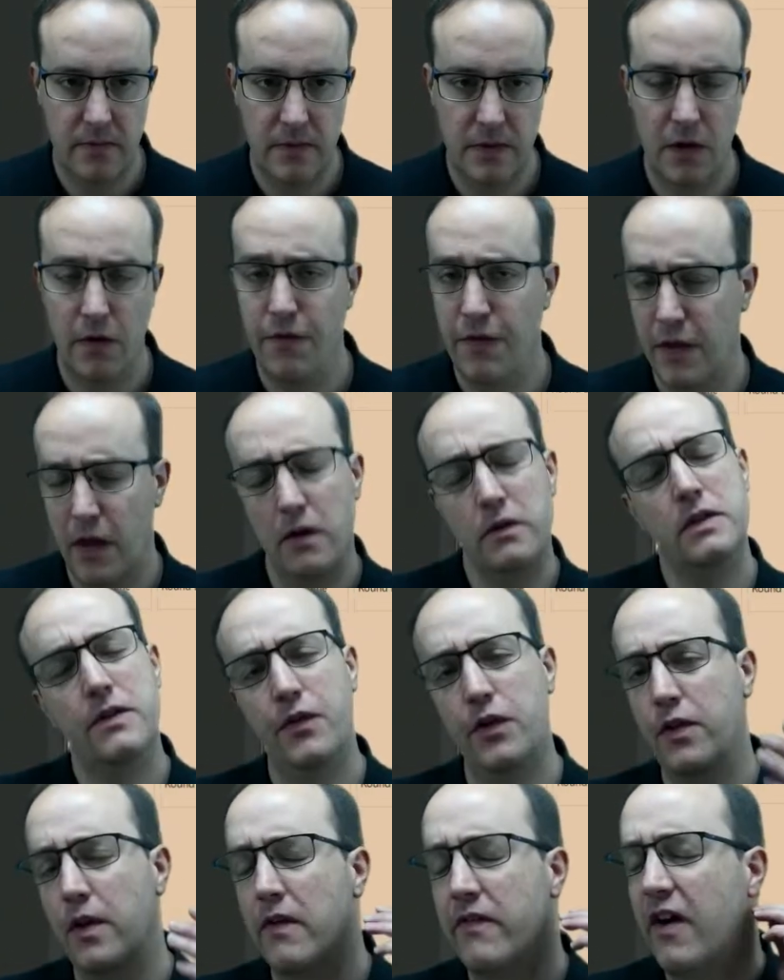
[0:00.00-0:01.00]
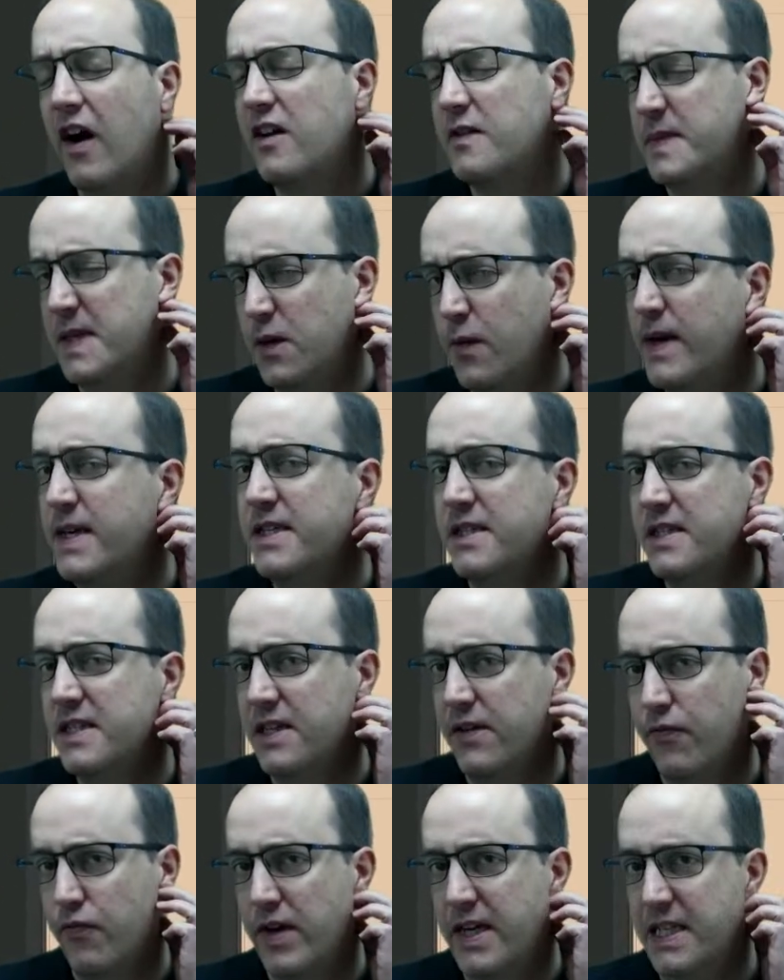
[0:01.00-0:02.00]
So for those of you that have asked me
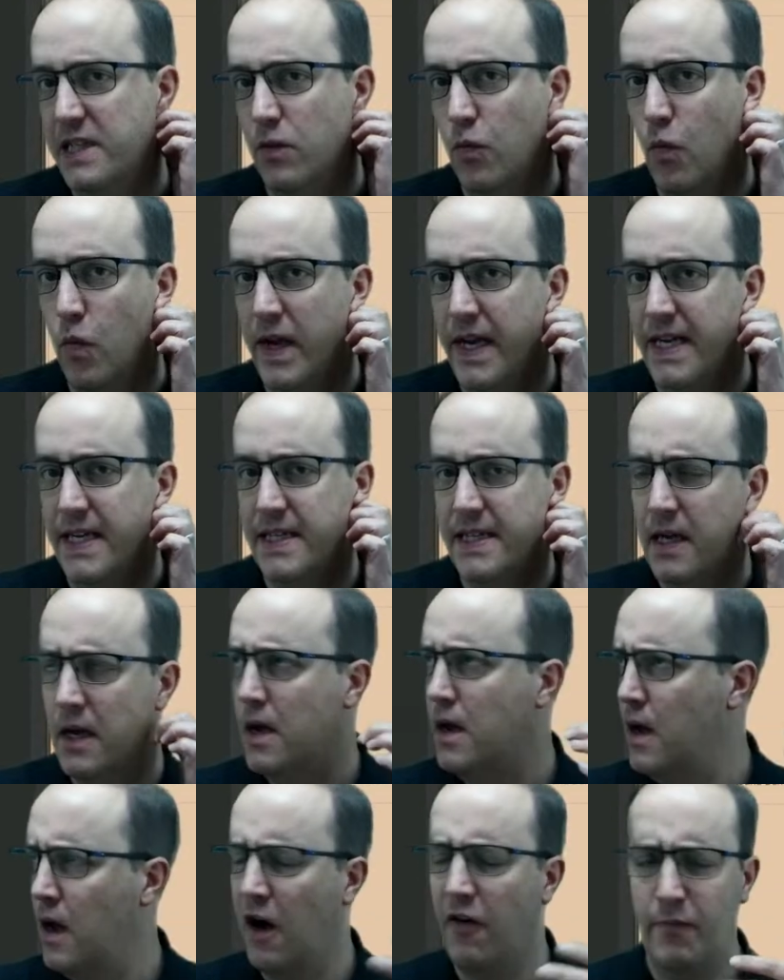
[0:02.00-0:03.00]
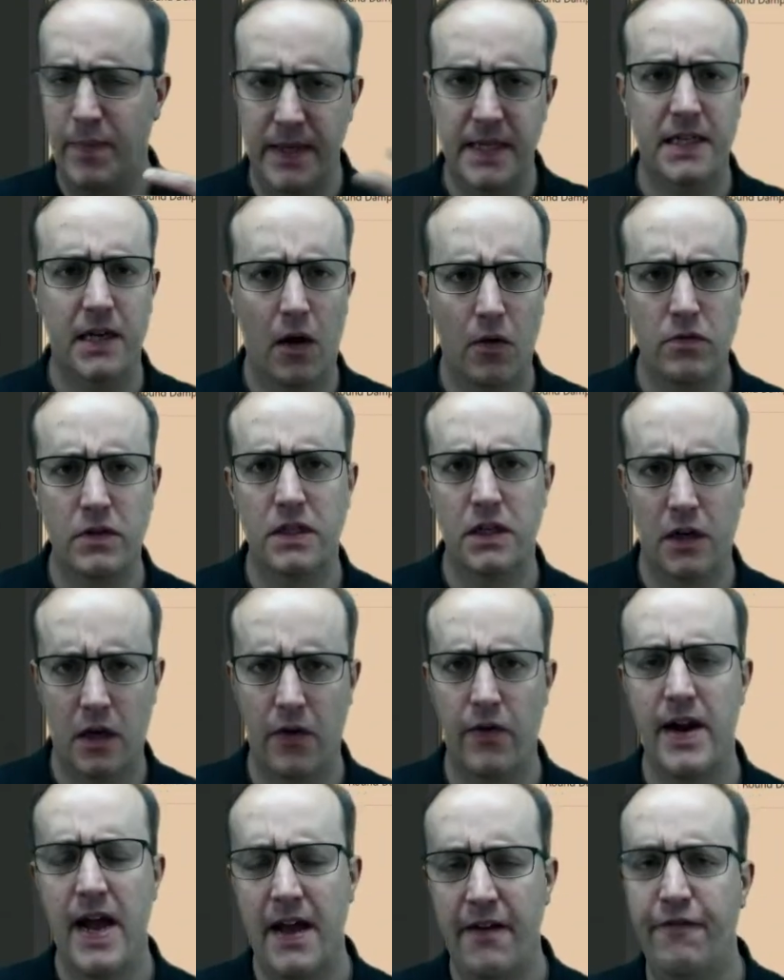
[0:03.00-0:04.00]
questions in recent weeks, I've been told to
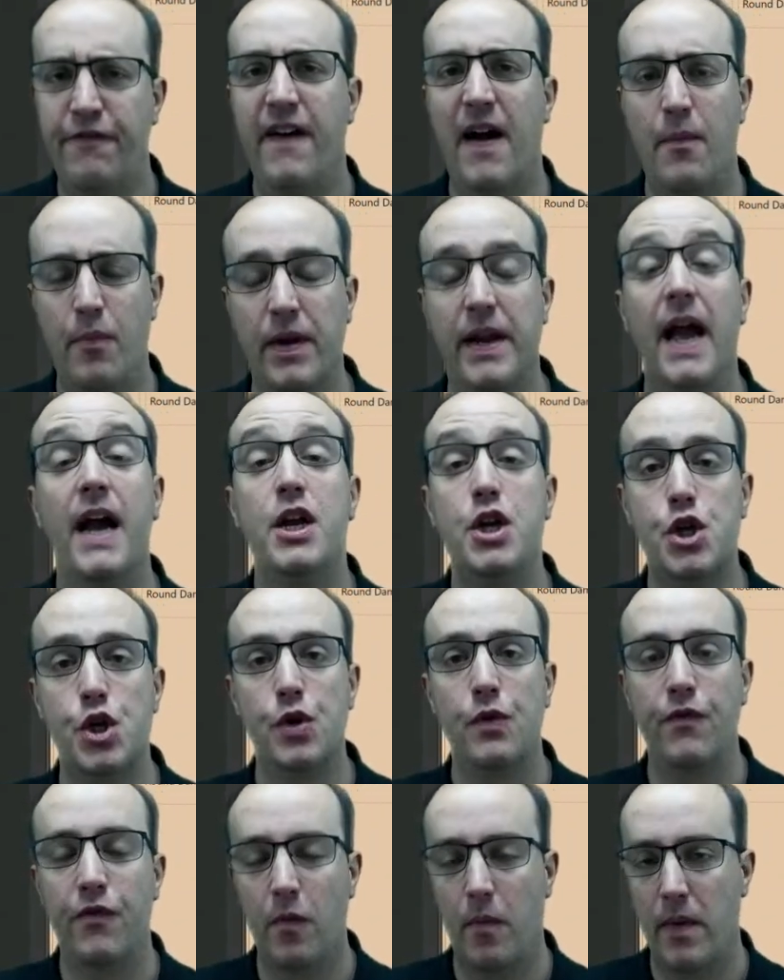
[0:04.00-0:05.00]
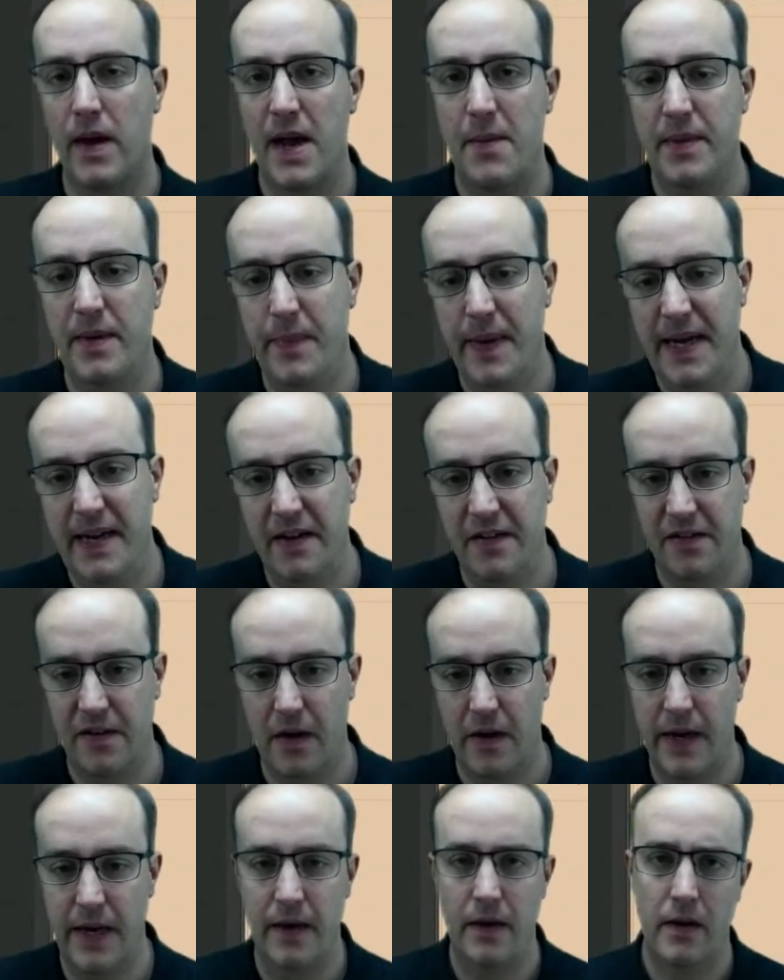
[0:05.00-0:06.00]
create fabrication from my MEP
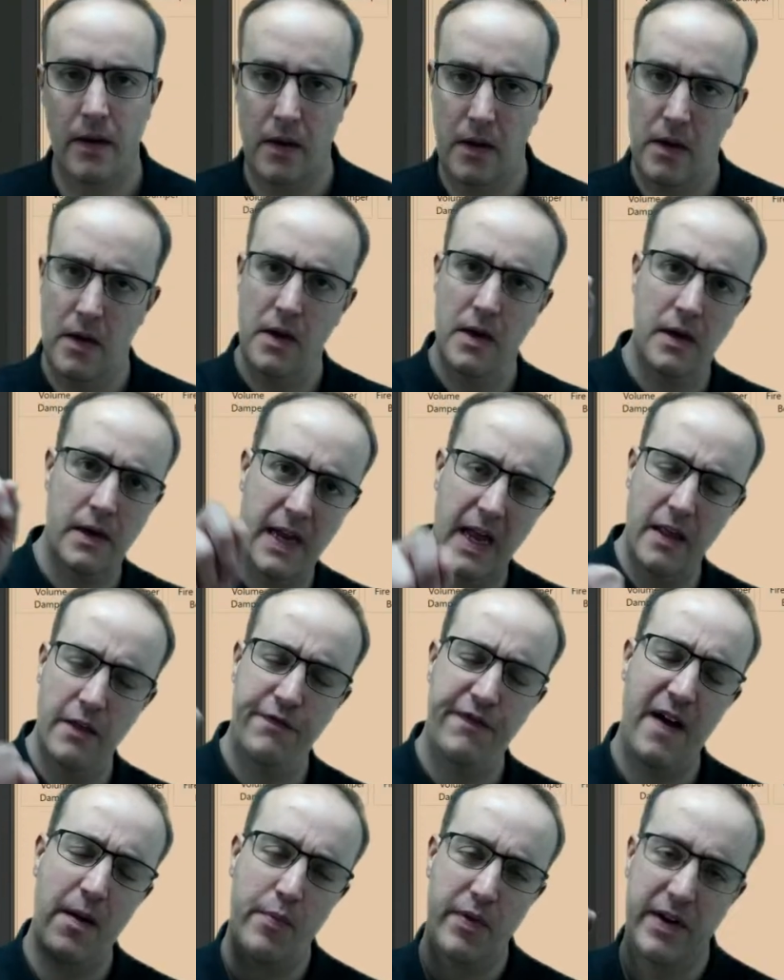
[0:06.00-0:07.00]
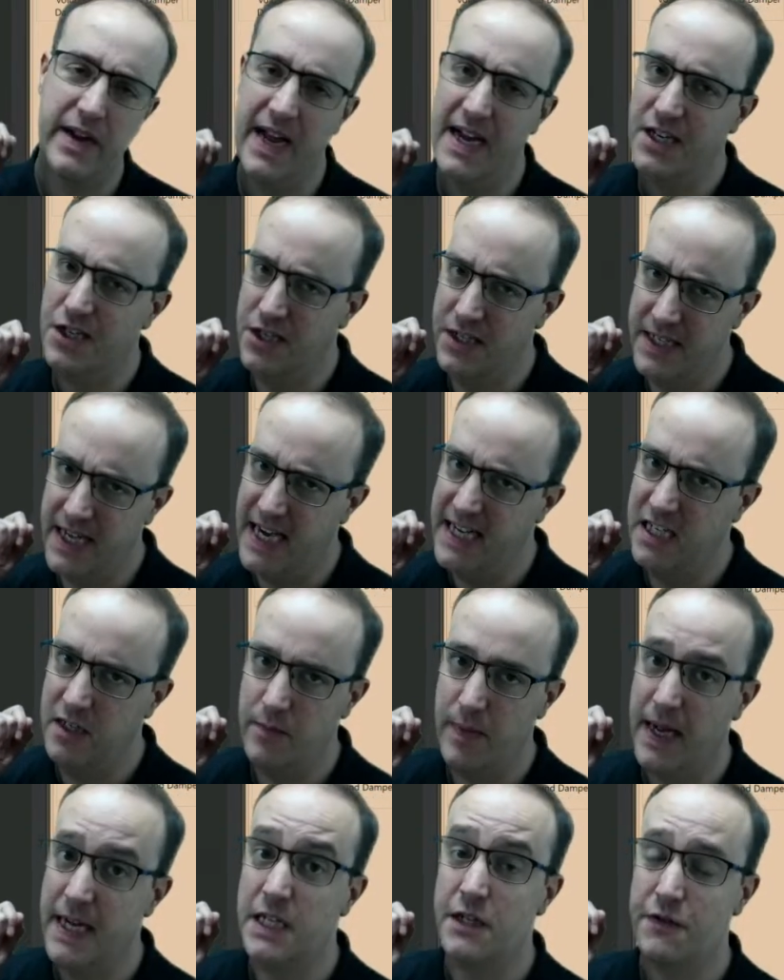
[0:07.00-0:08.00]
design, get the fabrication
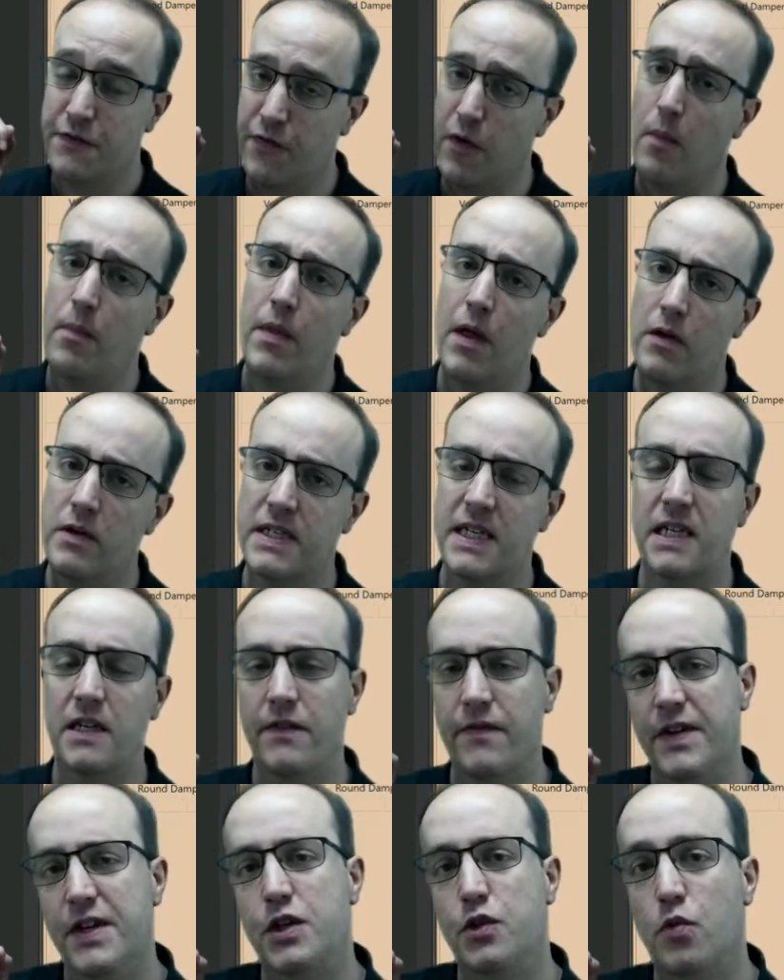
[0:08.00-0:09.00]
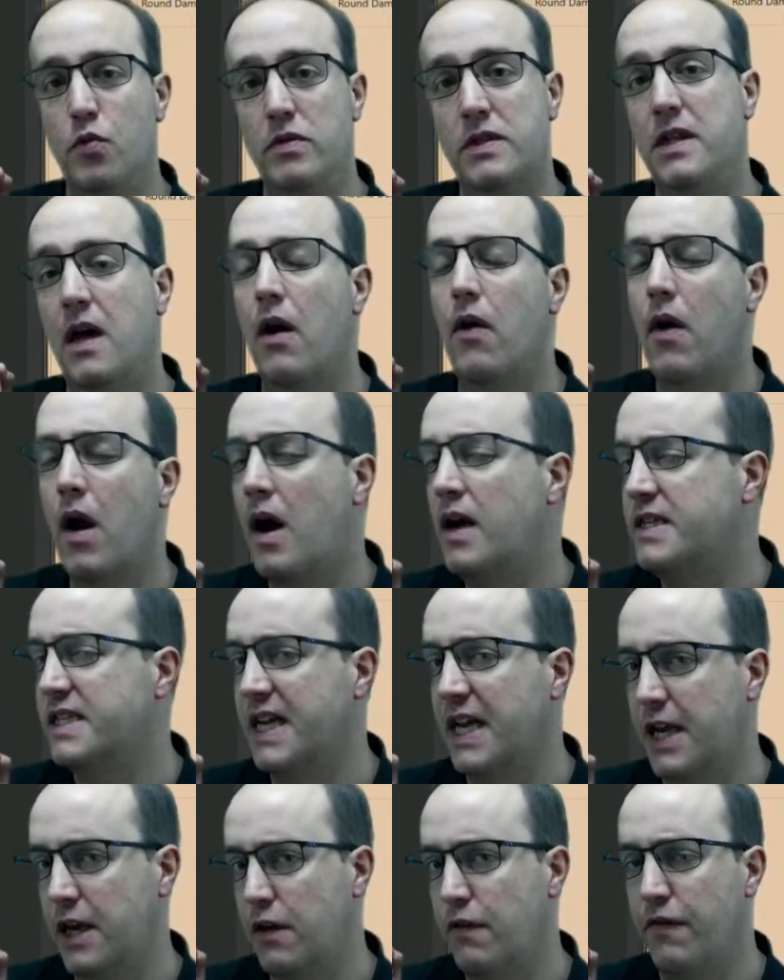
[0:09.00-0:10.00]
database from those individuals that are
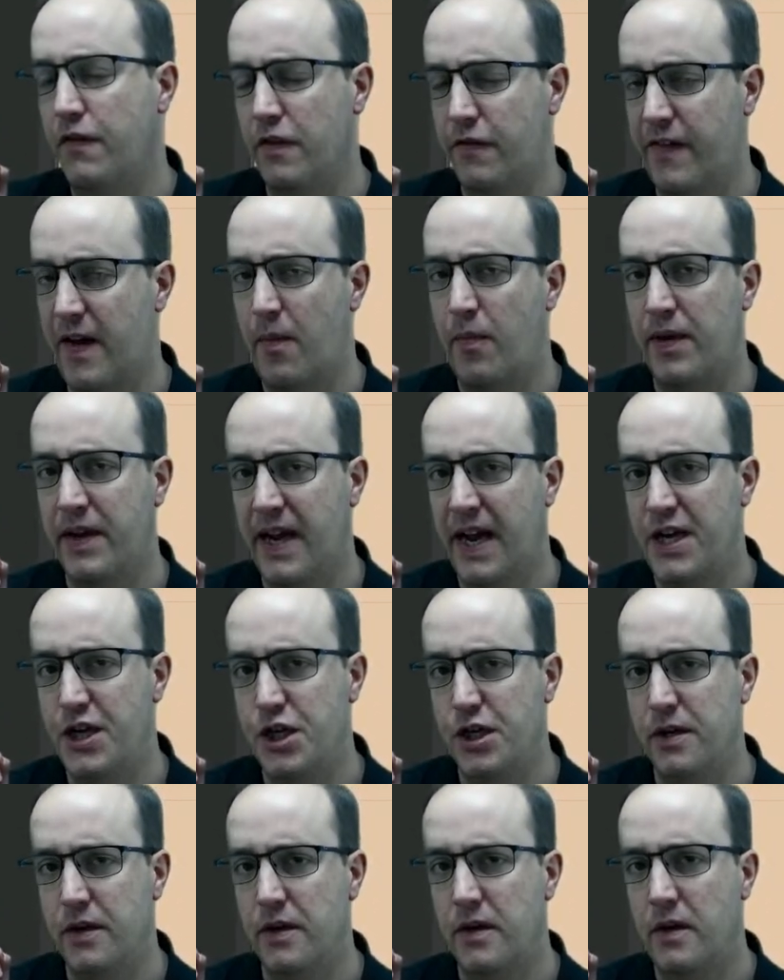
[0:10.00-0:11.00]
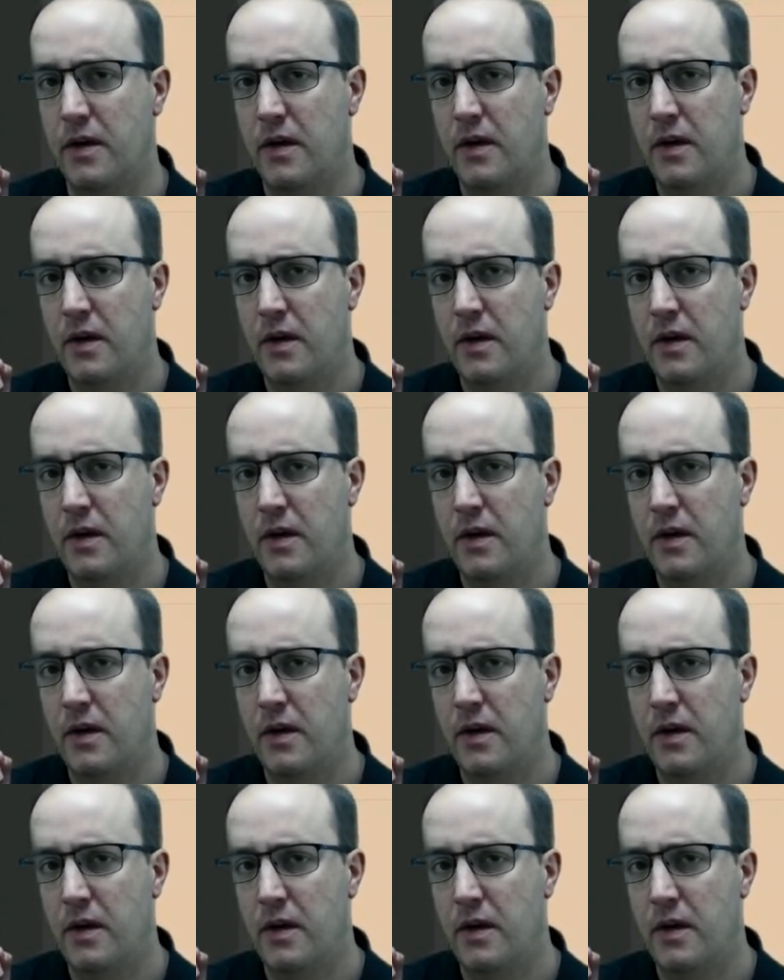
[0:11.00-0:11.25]
asking you for the fabrication